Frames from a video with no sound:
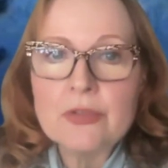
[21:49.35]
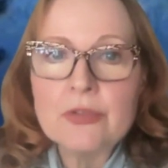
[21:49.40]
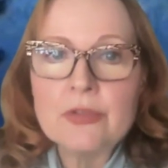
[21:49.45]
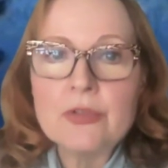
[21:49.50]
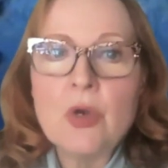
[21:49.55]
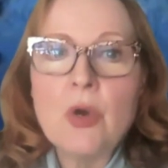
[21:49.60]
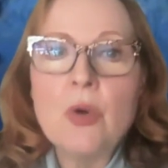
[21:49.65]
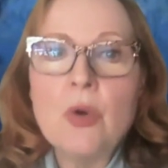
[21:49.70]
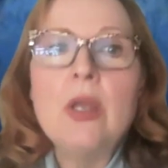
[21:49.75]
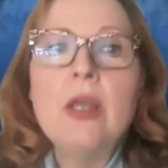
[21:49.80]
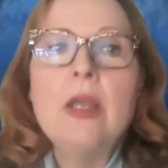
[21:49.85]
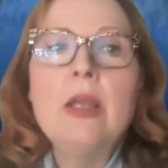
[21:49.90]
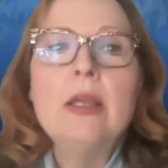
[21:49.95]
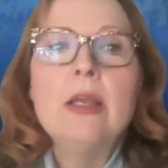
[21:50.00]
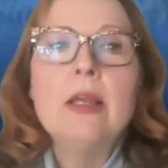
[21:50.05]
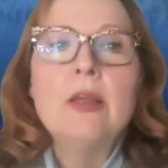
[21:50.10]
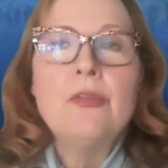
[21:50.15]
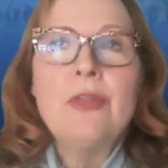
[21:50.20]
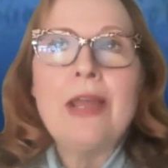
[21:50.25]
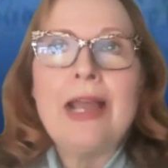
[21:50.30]
So
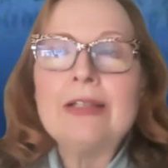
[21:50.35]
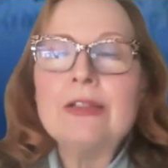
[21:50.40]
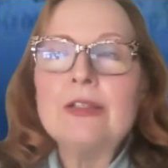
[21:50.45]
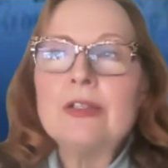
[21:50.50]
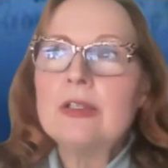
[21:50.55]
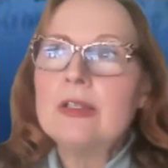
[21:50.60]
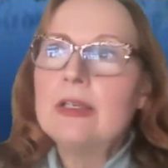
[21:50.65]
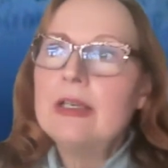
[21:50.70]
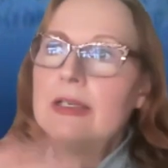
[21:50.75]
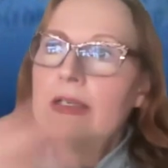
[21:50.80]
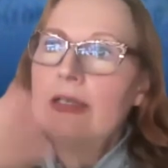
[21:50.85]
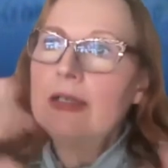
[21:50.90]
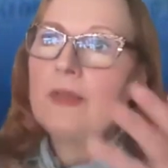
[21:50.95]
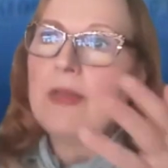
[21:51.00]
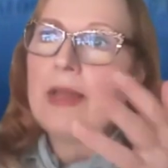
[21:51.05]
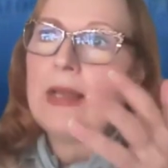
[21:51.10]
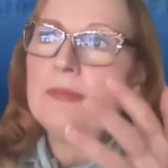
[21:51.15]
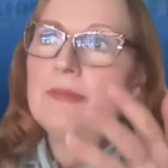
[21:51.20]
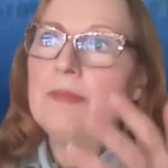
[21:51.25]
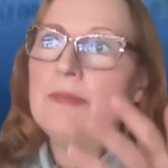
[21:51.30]
that's getting
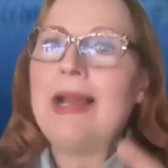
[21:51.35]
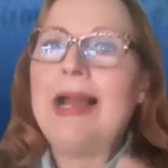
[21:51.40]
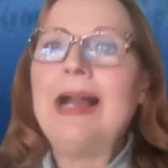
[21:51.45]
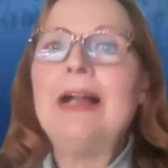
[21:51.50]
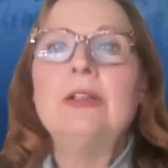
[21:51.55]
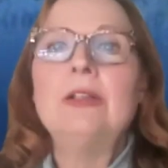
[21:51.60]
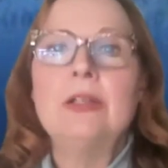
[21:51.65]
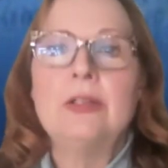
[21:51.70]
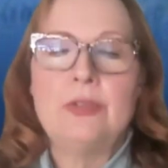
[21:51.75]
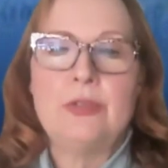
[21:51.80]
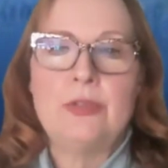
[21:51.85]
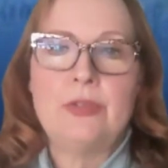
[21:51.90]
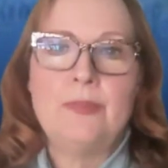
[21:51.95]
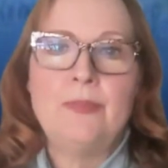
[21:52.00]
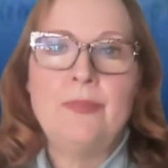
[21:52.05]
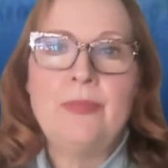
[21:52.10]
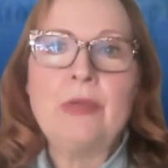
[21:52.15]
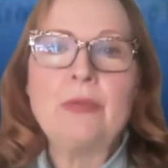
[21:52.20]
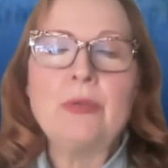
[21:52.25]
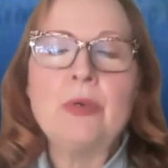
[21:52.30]
that balance
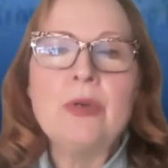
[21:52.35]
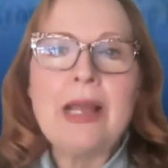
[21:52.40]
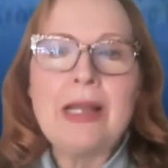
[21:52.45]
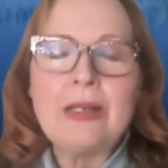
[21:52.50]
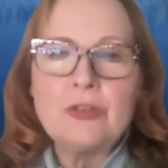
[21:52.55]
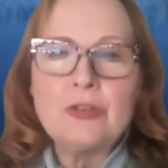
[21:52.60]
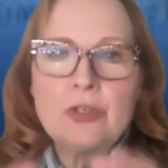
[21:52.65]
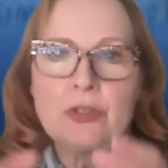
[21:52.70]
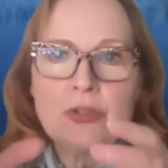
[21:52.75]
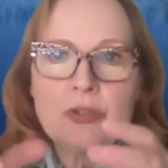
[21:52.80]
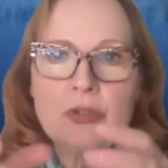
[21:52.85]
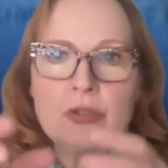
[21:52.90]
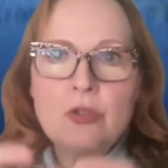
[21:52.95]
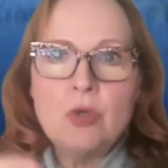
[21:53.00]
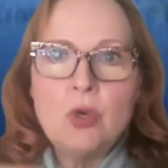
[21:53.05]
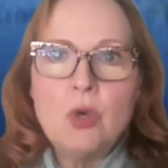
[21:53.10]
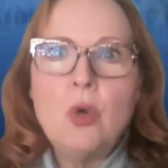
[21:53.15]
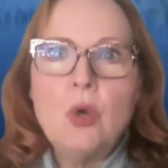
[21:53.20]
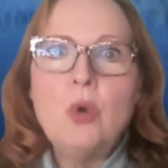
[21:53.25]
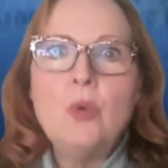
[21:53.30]
that we're not just
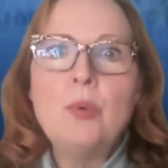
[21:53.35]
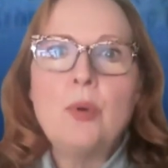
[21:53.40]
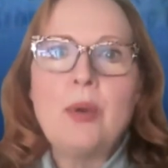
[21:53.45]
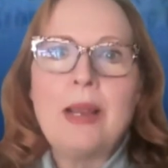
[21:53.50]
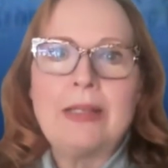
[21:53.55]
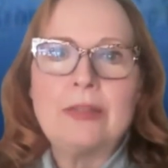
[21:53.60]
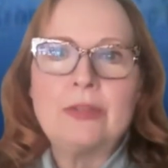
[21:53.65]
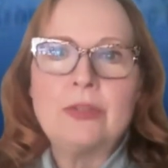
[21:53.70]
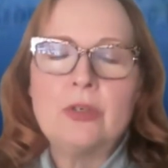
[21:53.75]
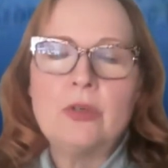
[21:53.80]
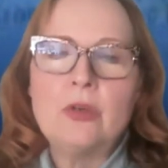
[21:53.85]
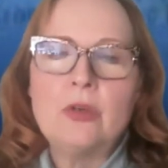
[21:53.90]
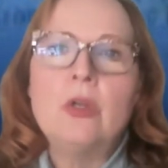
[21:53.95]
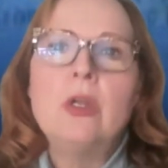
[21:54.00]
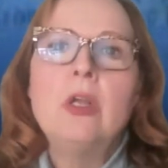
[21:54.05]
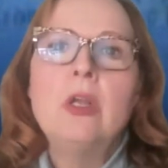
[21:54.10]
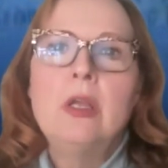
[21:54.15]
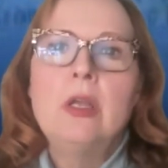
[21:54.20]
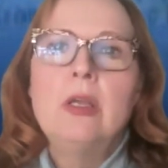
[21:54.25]
so practical